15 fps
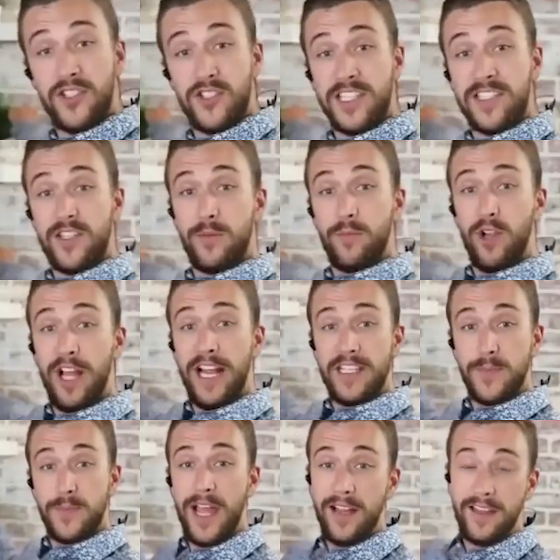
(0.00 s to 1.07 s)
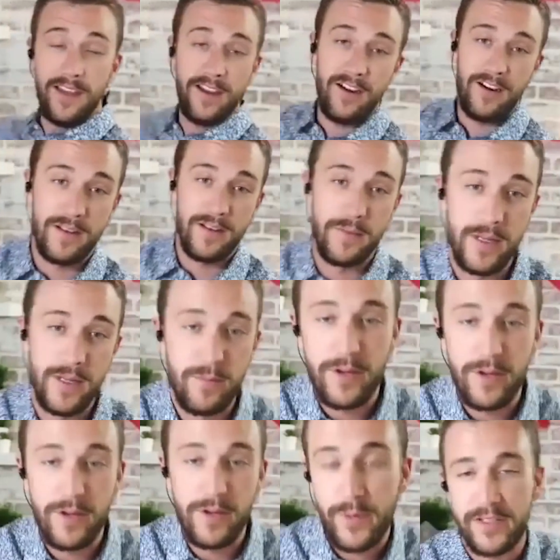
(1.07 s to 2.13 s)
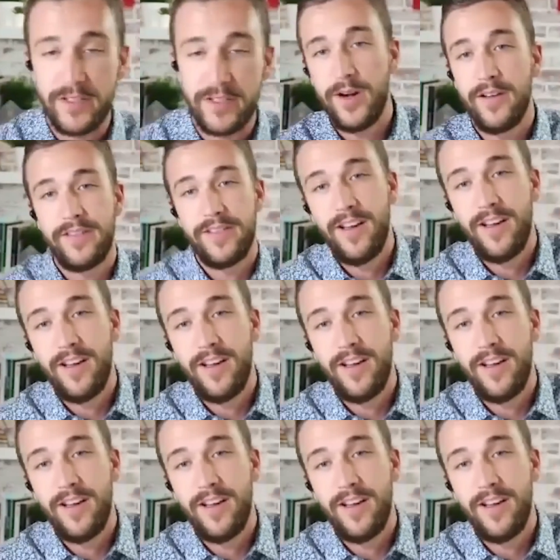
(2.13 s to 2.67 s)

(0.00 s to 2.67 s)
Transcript: these little plants back here and, and move the books around. So